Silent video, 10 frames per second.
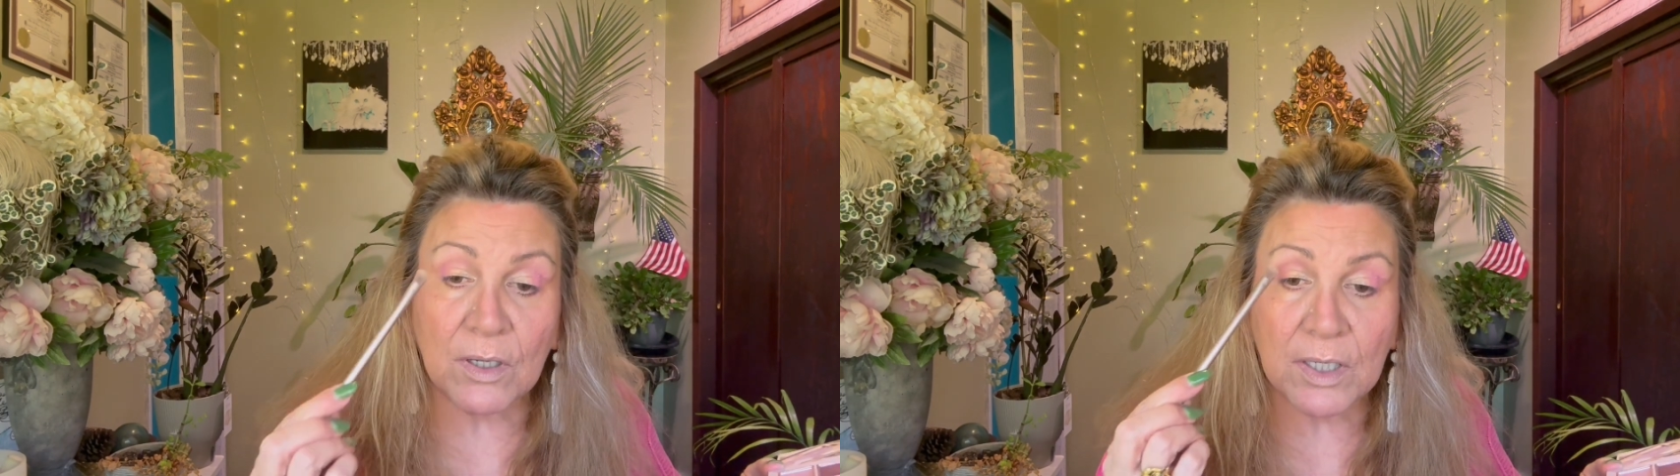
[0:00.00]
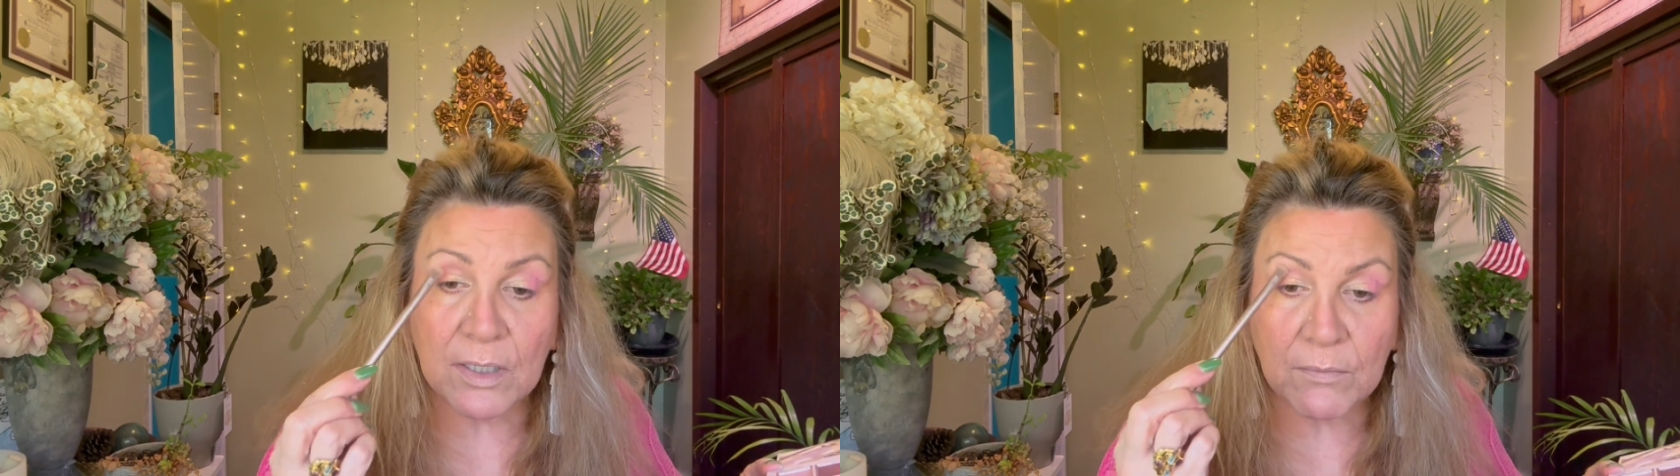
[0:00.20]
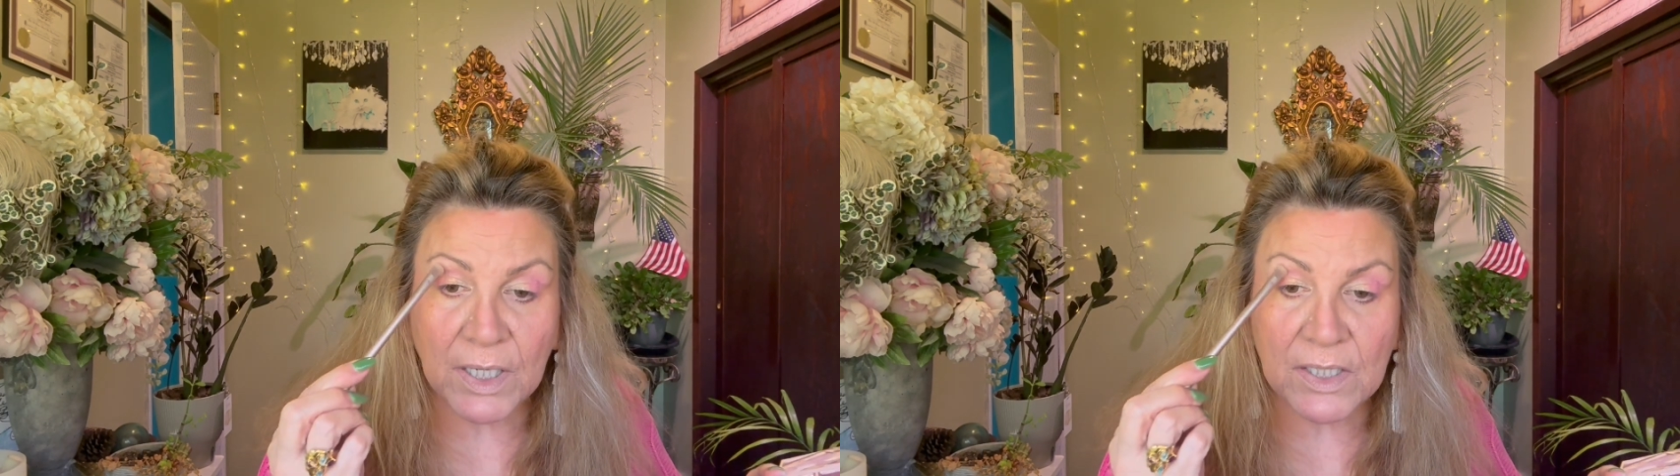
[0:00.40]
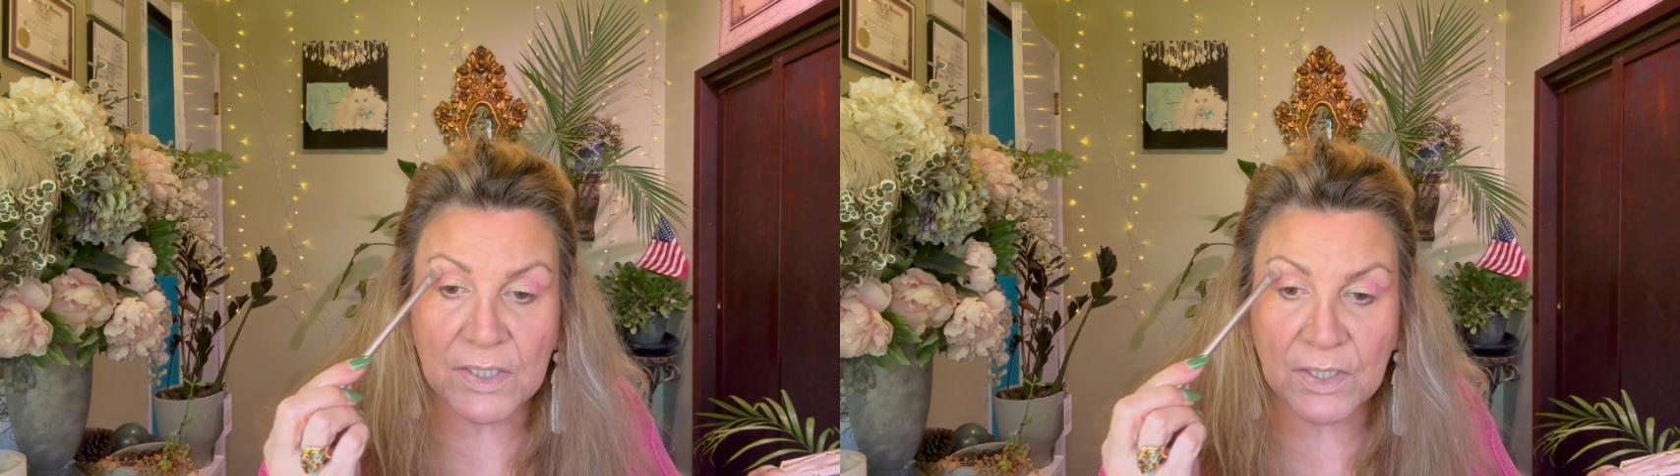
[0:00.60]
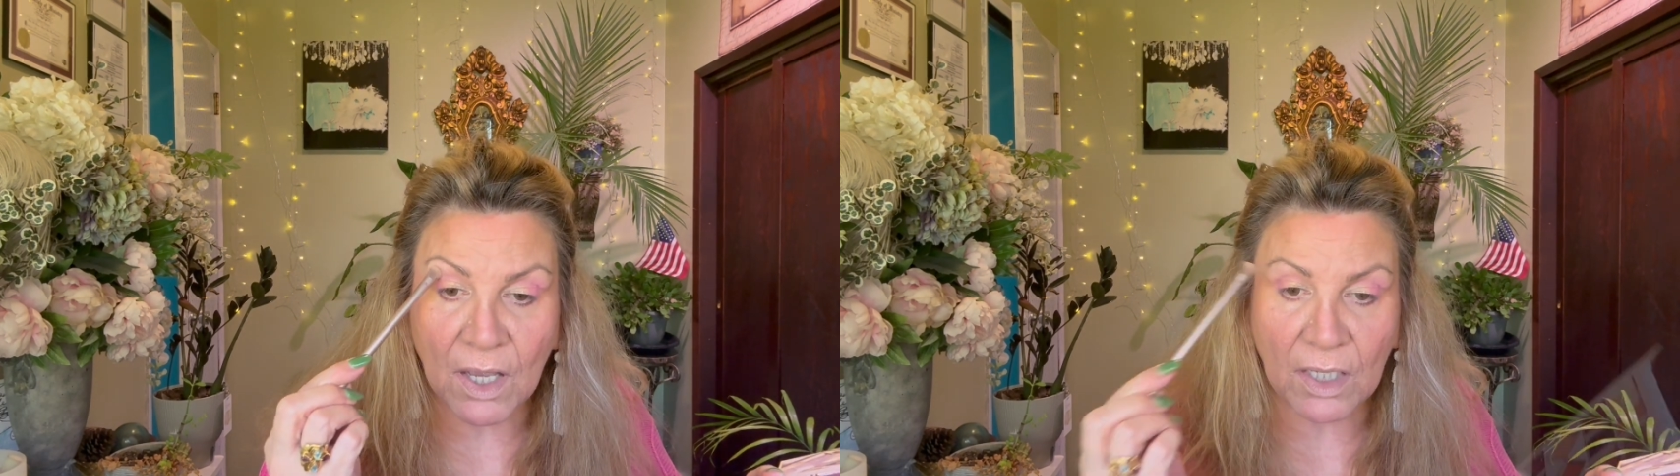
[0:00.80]
in my
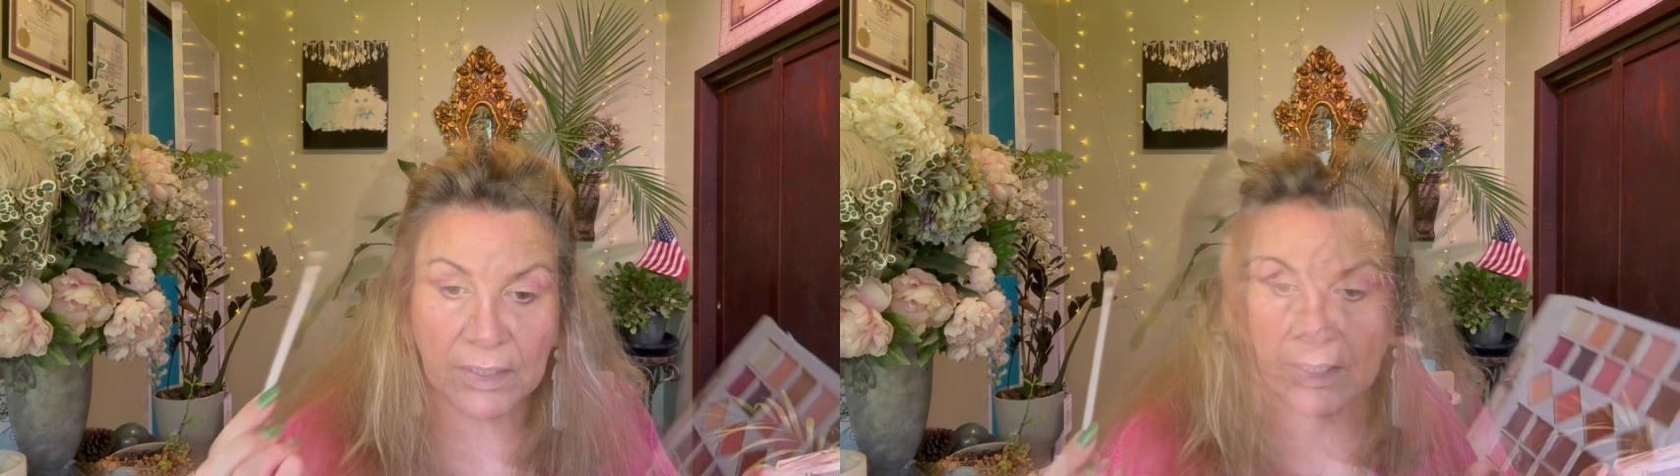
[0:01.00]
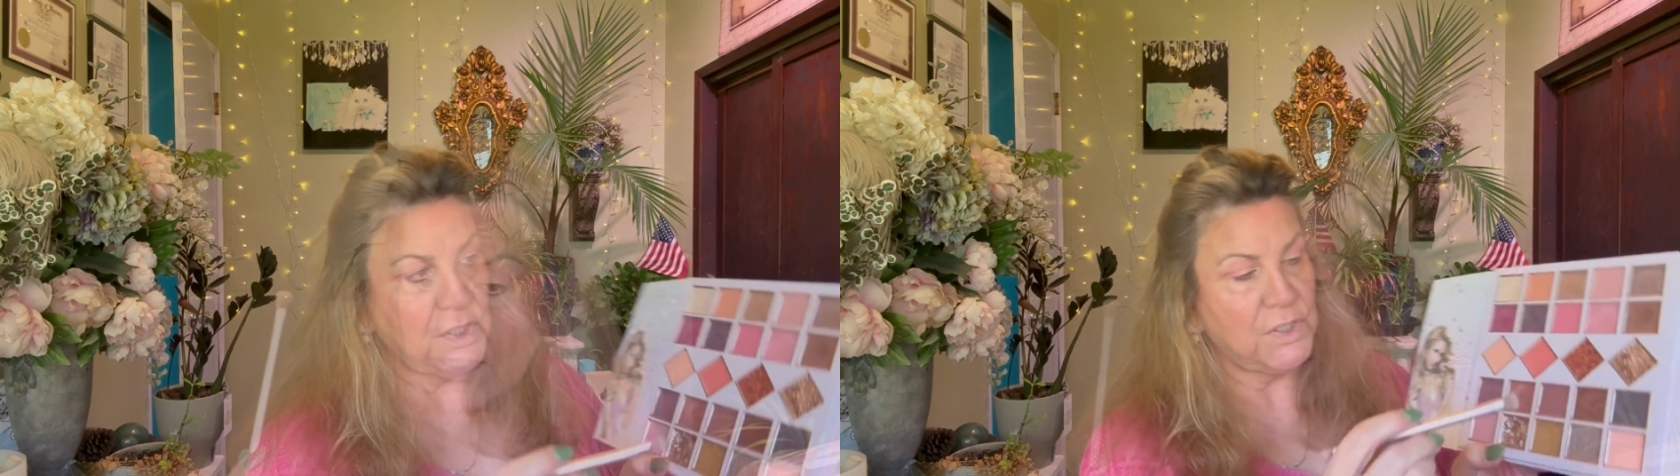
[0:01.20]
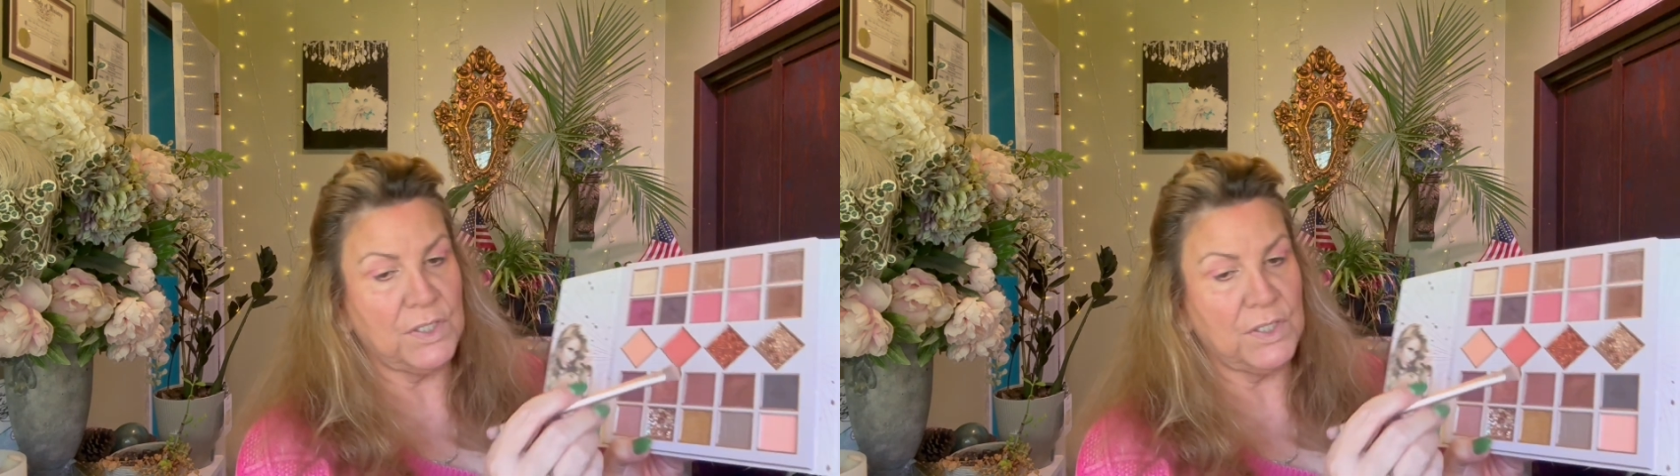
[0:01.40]
socket. Just